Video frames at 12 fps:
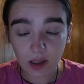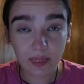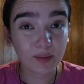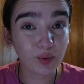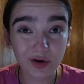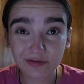
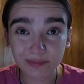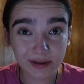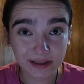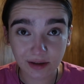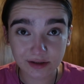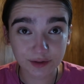The boys
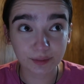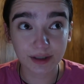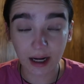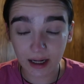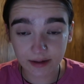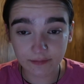picked out some
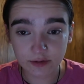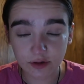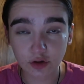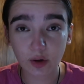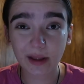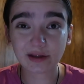knives.
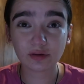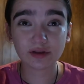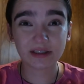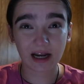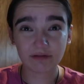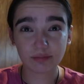You know like
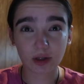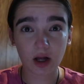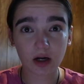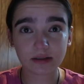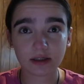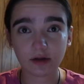those knife
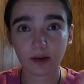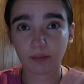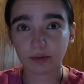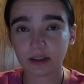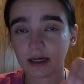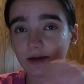blocks that you like
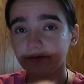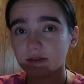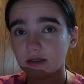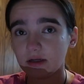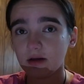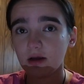put the knives
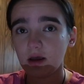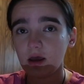in?